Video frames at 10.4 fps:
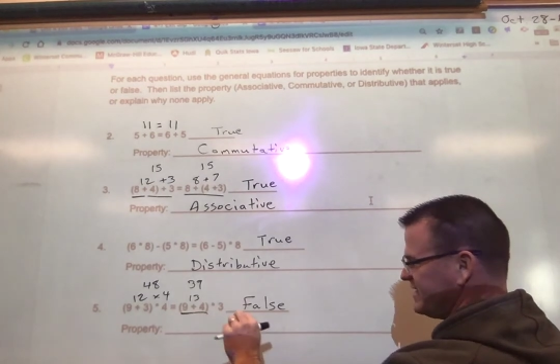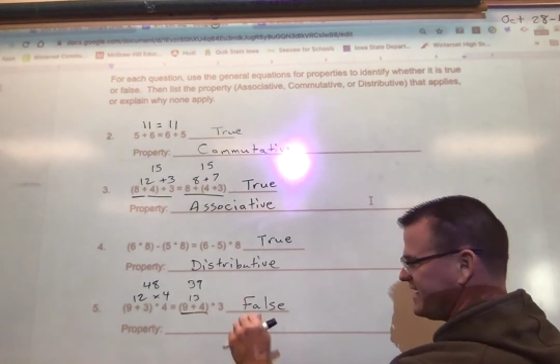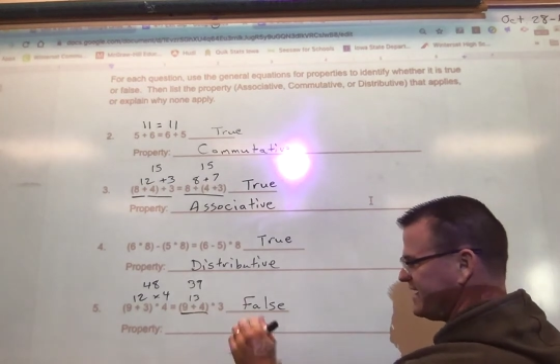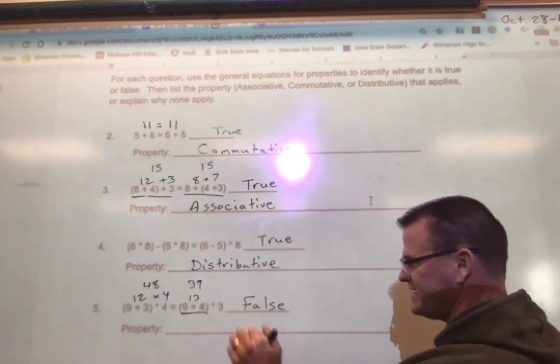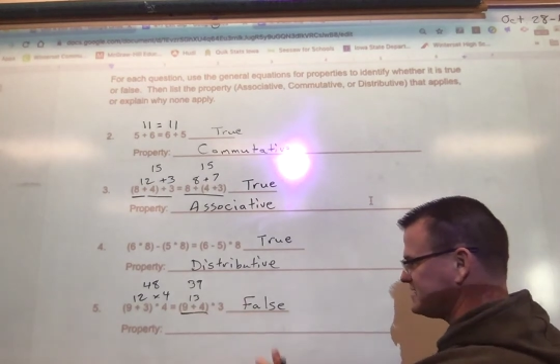You
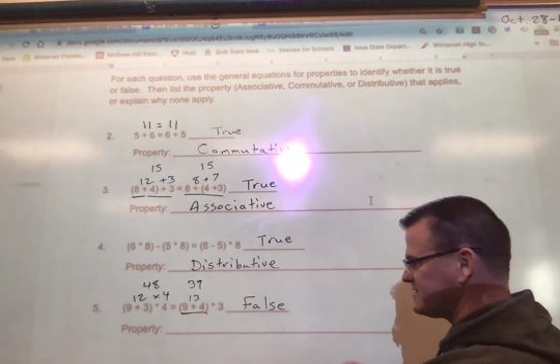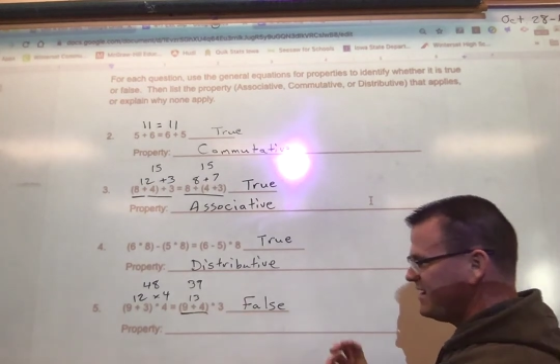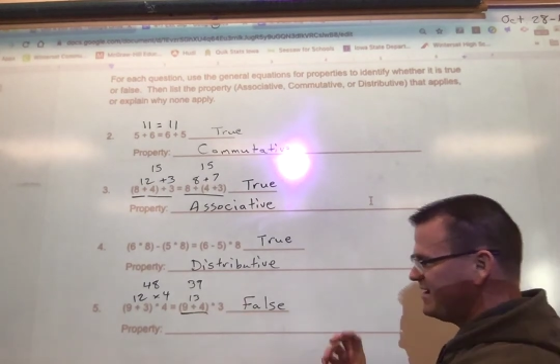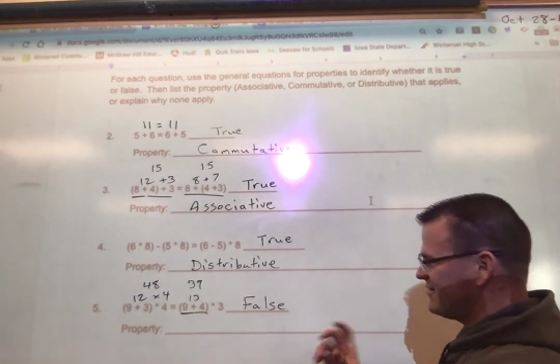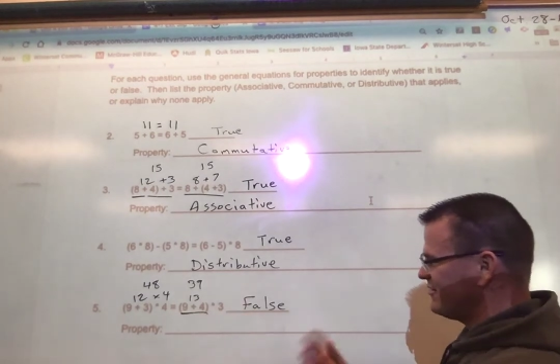can't just
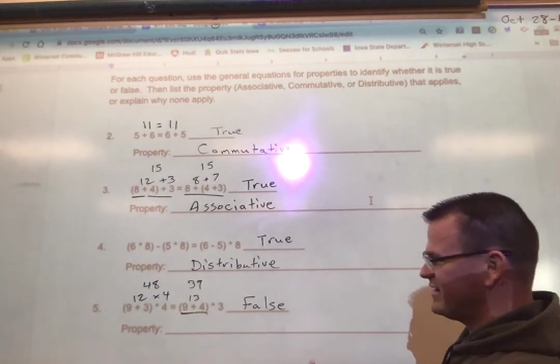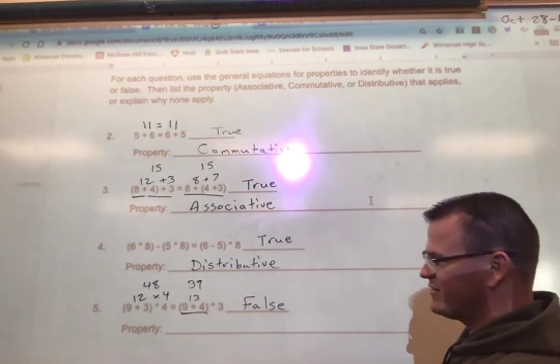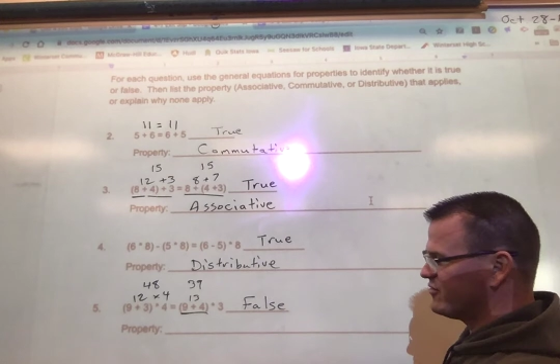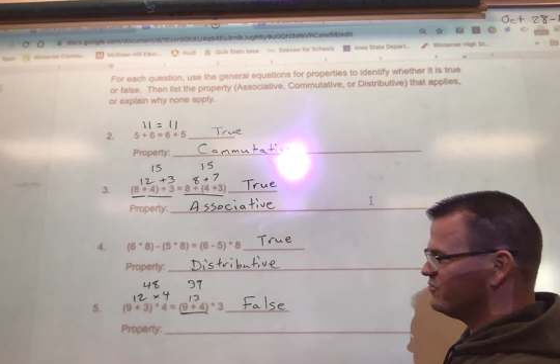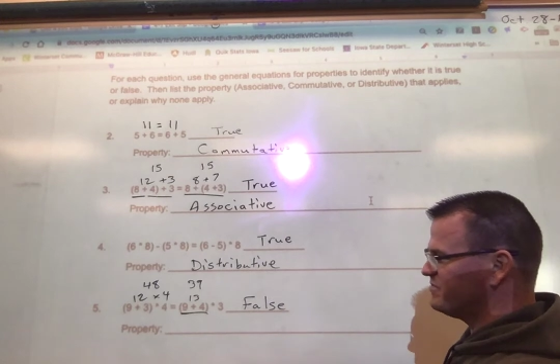
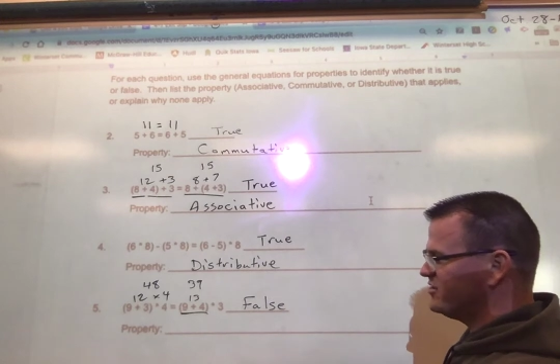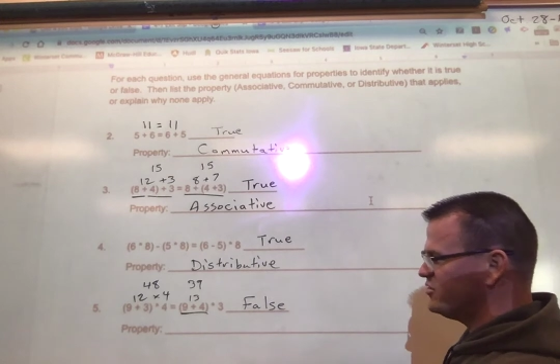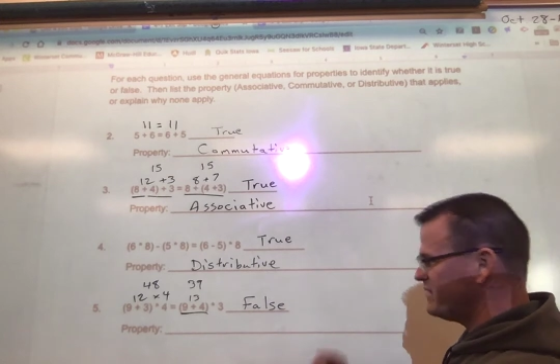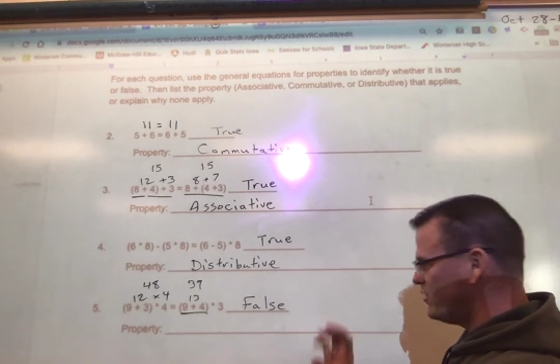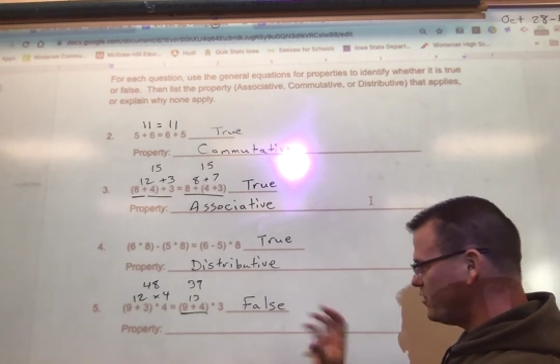regroup and do them
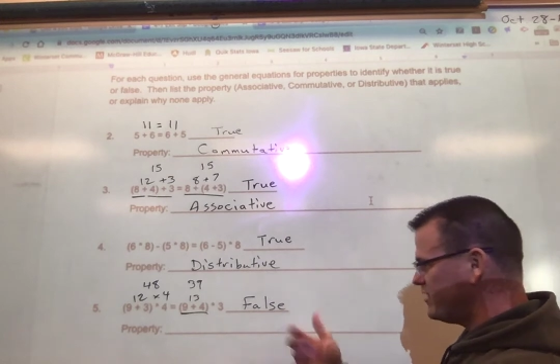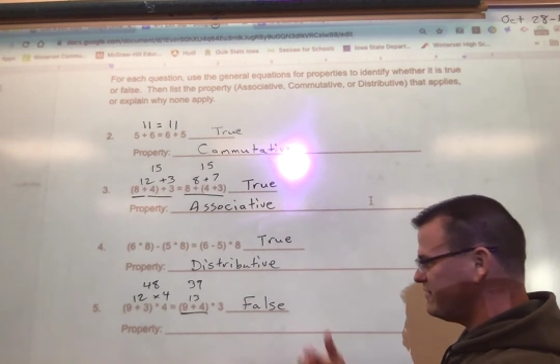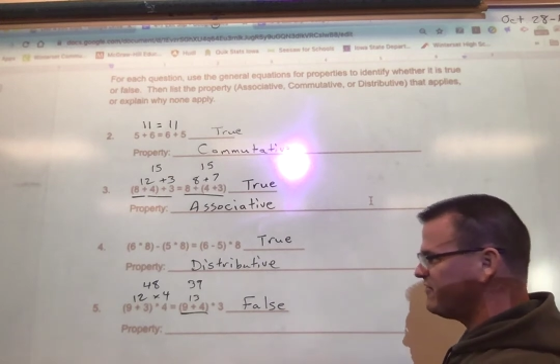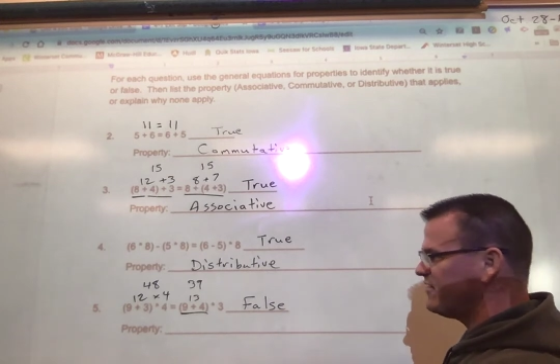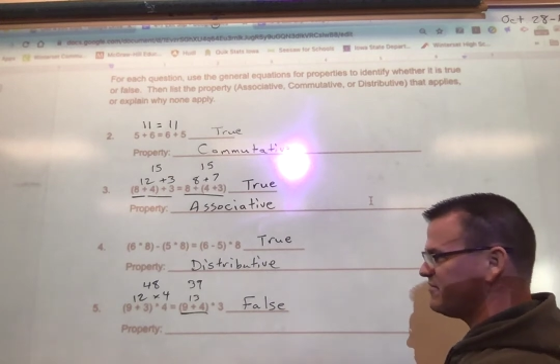in order and
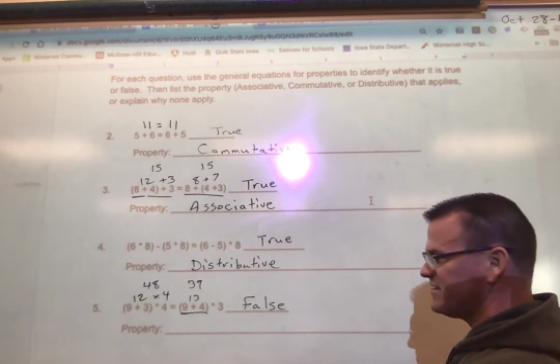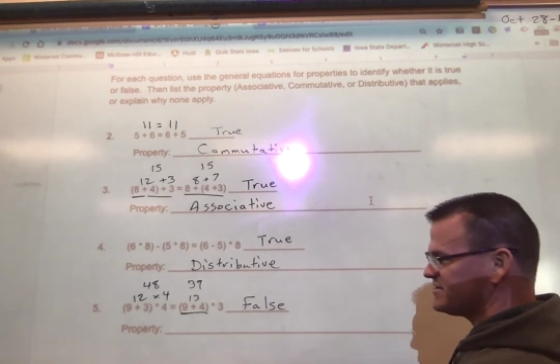flip things